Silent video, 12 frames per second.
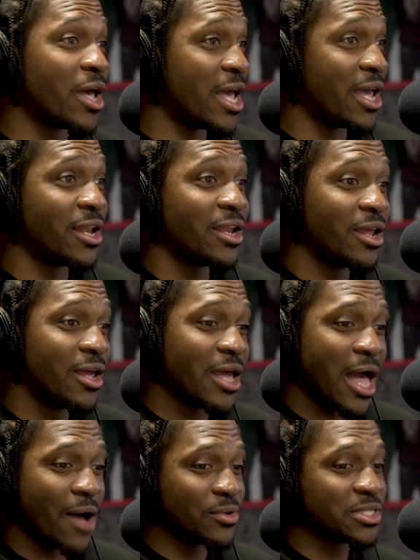and
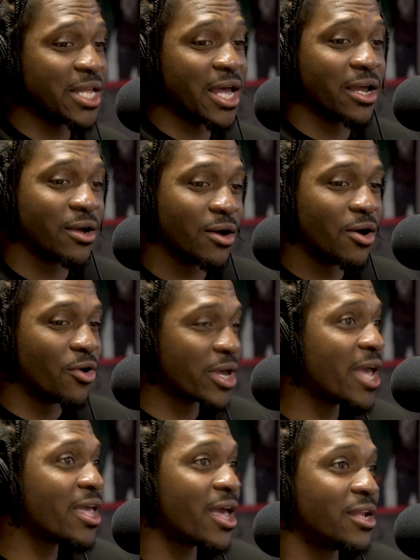I was like,
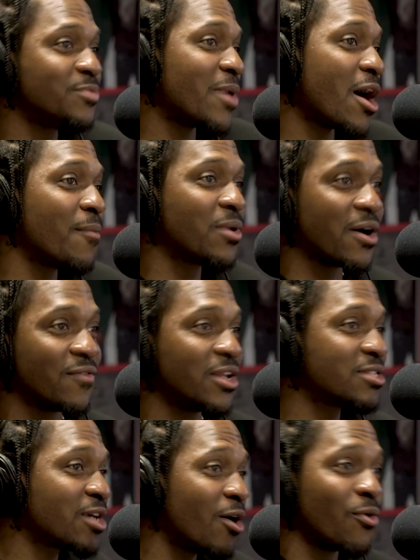okay, yeah, this is my album cover.
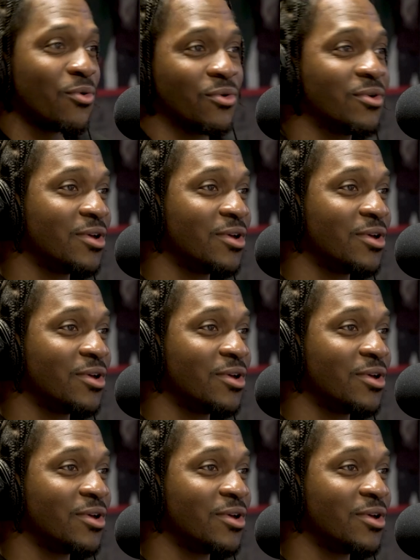Let's go.